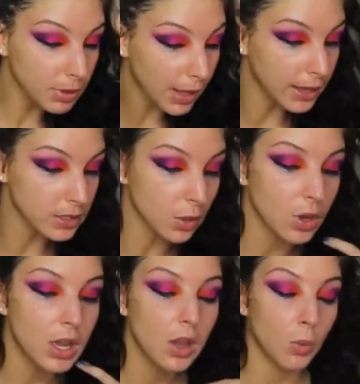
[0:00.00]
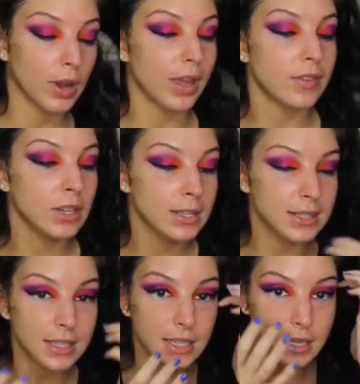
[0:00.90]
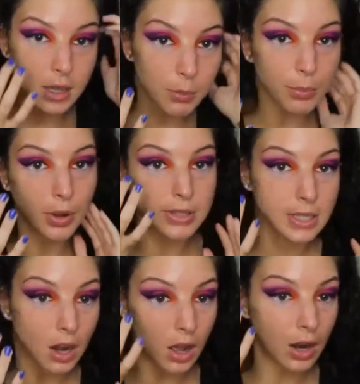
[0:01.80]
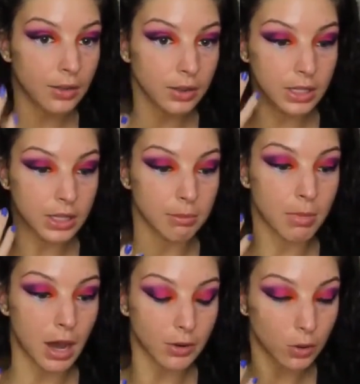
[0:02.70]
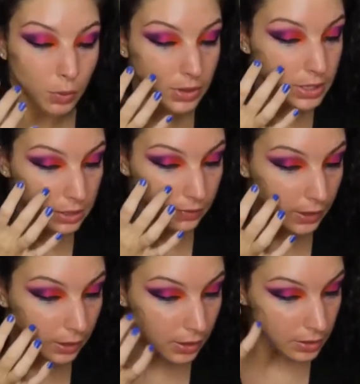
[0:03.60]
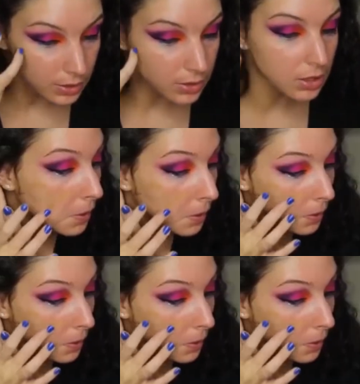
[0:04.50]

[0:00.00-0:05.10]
just apply it. So what Kevin does is he puts it on the model with his fingers.